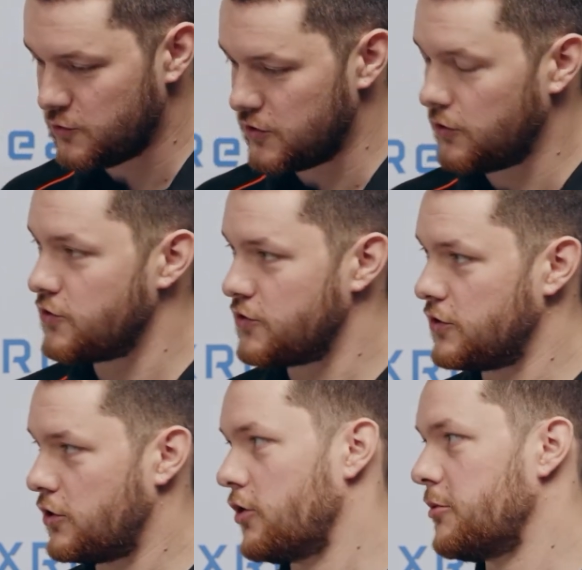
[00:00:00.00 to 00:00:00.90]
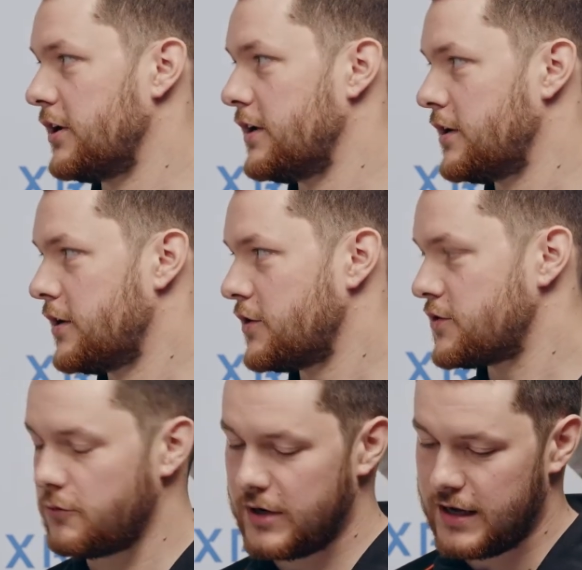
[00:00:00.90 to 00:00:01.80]
solution globally.
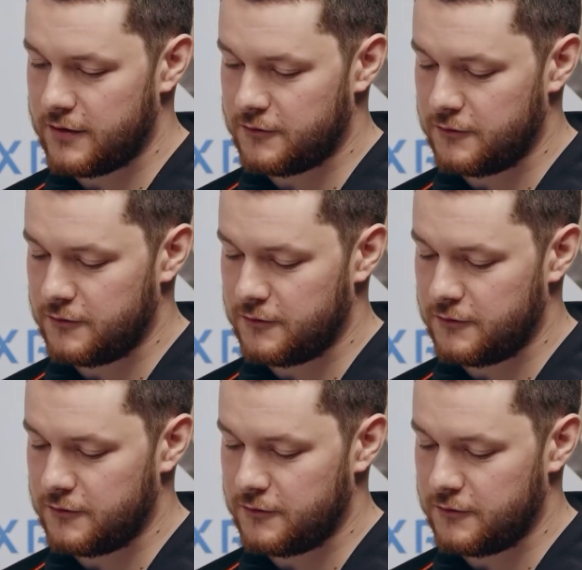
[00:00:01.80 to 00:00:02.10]
So we have